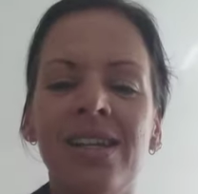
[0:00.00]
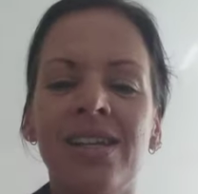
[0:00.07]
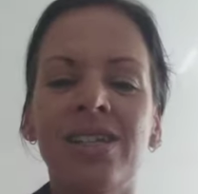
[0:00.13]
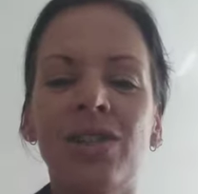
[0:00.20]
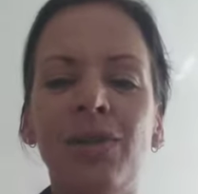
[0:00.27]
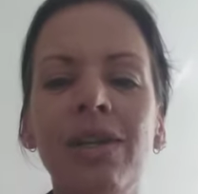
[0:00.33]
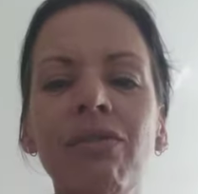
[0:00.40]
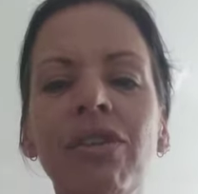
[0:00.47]

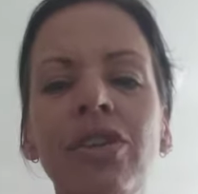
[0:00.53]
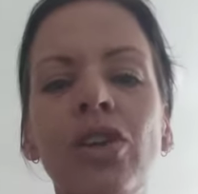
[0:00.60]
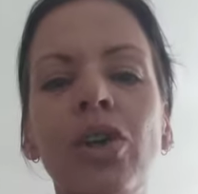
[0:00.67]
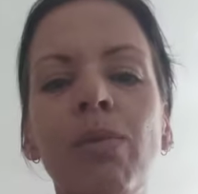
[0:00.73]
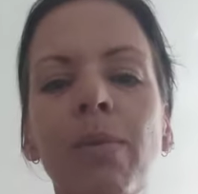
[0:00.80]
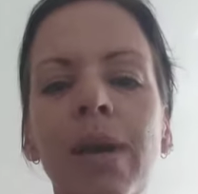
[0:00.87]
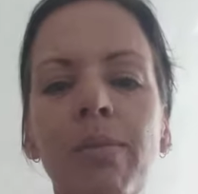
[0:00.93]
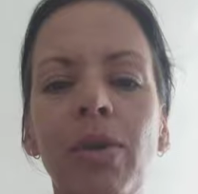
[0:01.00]
So even
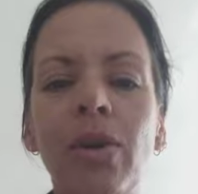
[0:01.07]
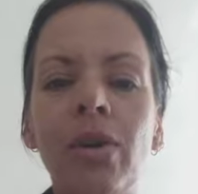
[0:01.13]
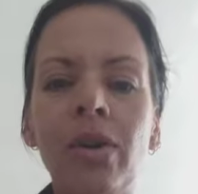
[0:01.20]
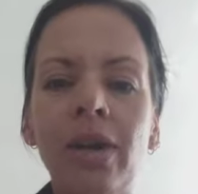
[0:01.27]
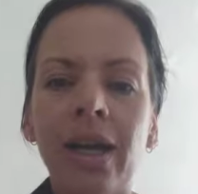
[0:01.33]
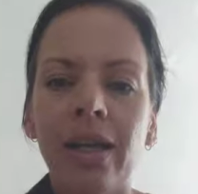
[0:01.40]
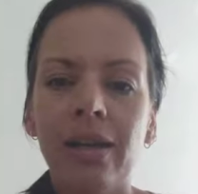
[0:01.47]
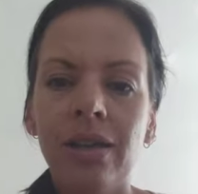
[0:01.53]
though my
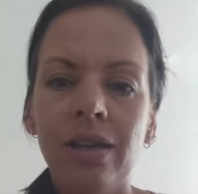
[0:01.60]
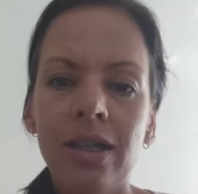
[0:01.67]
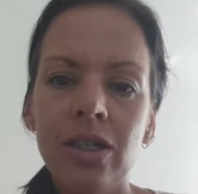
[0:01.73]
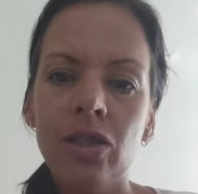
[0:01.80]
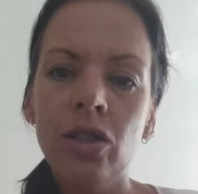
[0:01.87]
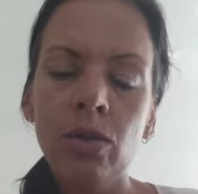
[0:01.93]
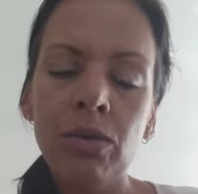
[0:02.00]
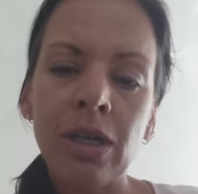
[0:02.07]
blog and
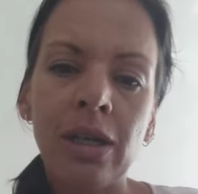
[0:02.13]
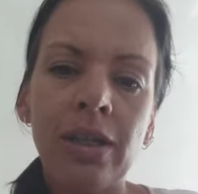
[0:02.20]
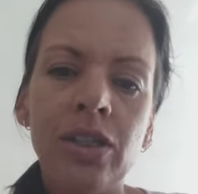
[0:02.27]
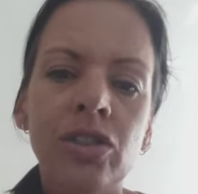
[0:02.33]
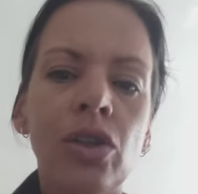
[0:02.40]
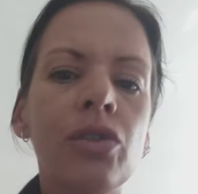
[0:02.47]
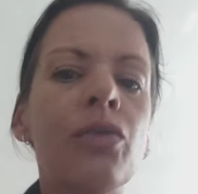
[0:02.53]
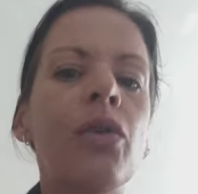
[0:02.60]
this YouTube channel
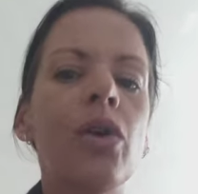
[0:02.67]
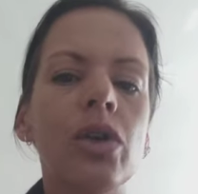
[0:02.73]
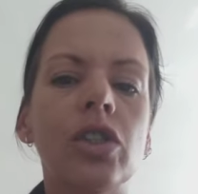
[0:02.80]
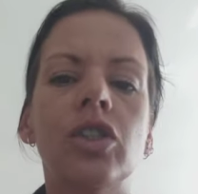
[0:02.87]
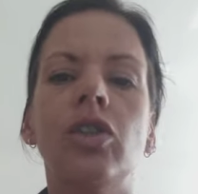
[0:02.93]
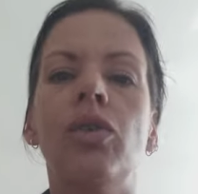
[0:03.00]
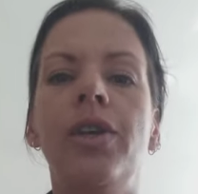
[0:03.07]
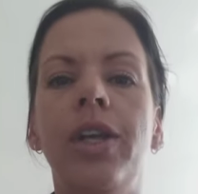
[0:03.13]
is not
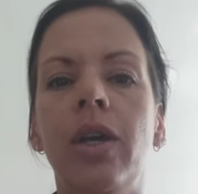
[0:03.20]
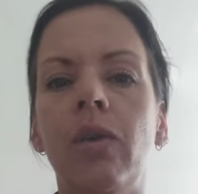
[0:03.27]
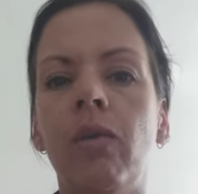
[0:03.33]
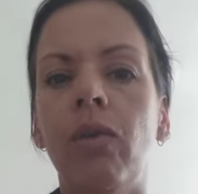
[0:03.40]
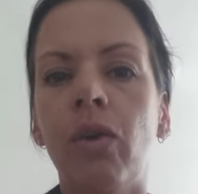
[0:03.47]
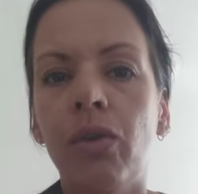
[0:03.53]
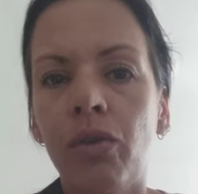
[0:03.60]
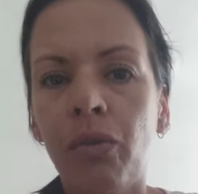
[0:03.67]
focused only
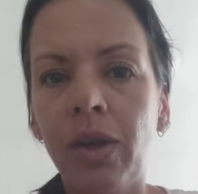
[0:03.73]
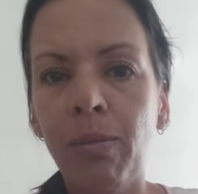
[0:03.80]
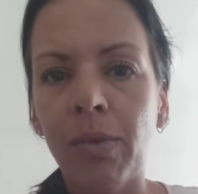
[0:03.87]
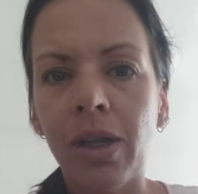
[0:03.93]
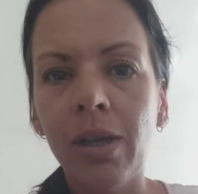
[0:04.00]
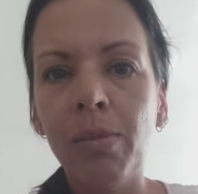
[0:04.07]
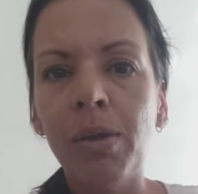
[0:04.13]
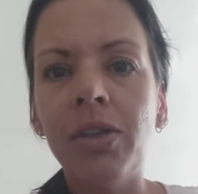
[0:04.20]
on, on
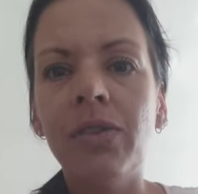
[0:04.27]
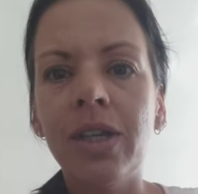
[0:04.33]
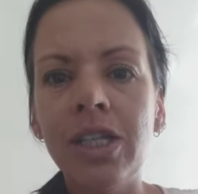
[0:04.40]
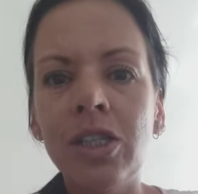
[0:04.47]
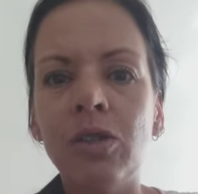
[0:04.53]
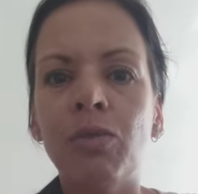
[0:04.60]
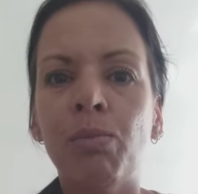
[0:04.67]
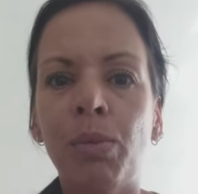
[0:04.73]
female, but
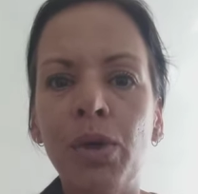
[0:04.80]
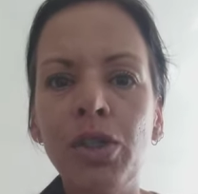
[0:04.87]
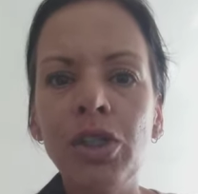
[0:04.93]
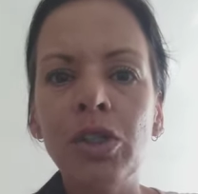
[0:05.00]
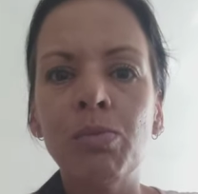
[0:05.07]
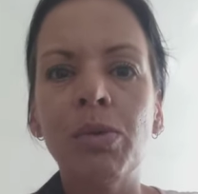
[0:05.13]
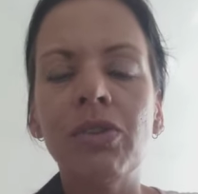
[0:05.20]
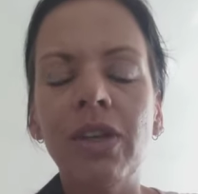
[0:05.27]
this
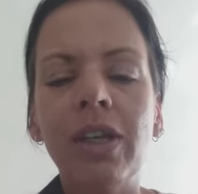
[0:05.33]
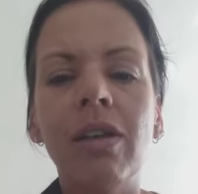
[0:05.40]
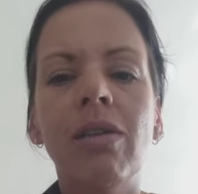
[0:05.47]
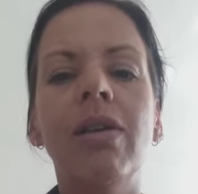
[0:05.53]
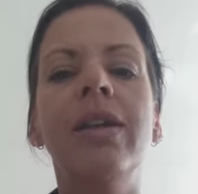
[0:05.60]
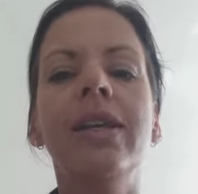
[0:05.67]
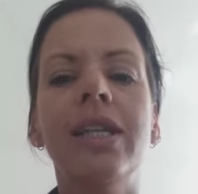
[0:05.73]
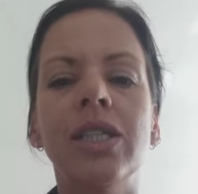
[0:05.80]
post
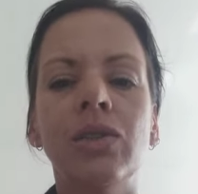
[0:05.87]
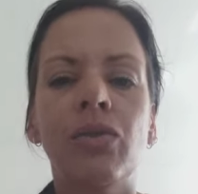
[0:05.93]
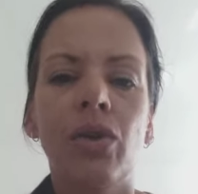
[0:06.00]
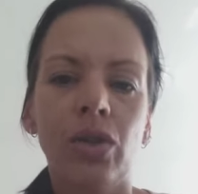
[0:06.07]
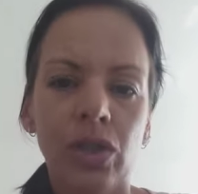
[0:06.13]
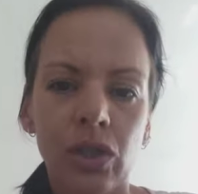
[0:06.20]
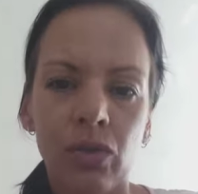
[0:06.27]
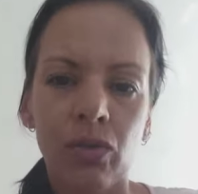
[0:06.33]
particularly is
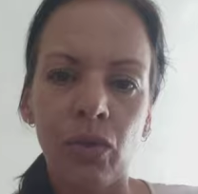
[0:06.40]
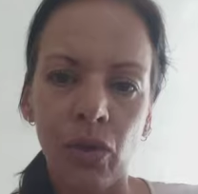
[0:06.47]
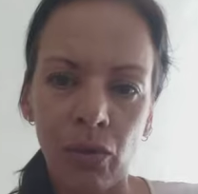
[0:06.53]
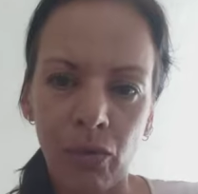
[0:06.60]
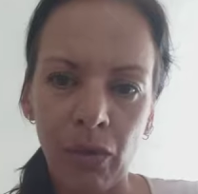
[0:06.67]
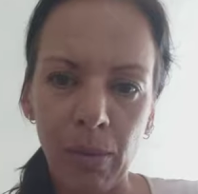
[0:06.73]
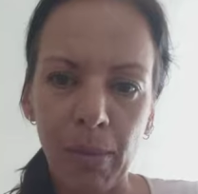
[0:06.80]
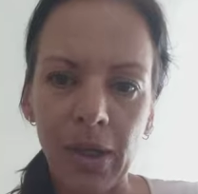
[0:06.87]
focused for
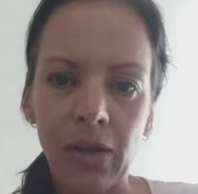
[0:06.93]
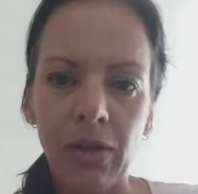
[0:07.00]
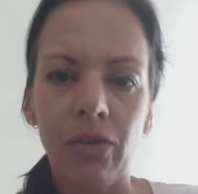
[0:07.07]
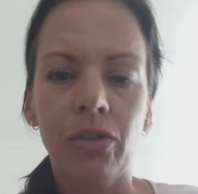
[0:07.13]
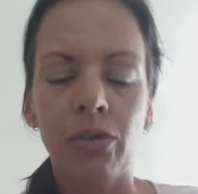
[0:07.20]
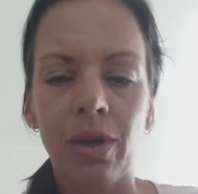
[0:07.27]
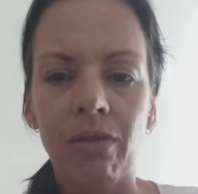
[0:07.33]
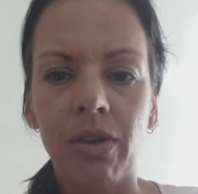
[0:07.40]
female
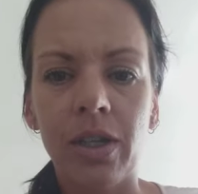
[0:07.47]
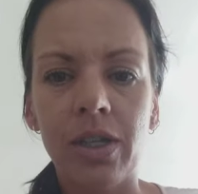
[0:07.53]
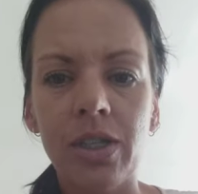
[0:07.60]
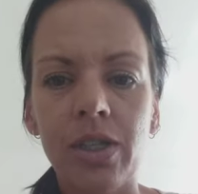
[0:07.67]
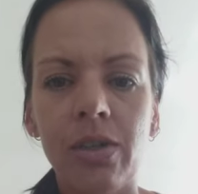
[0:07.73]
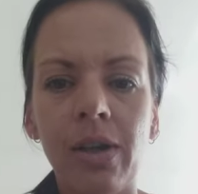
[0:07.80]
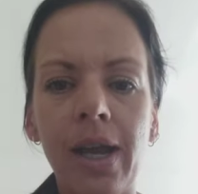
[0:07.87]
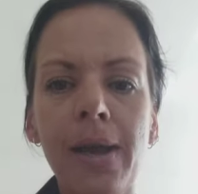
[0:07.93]

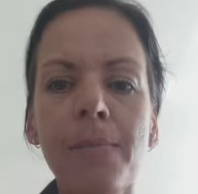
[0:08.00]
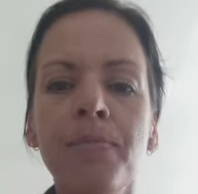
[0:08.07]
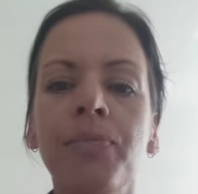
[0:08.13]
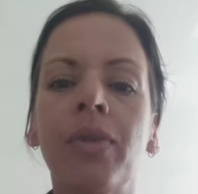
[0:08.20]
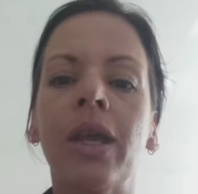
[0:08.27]
travelers, okay?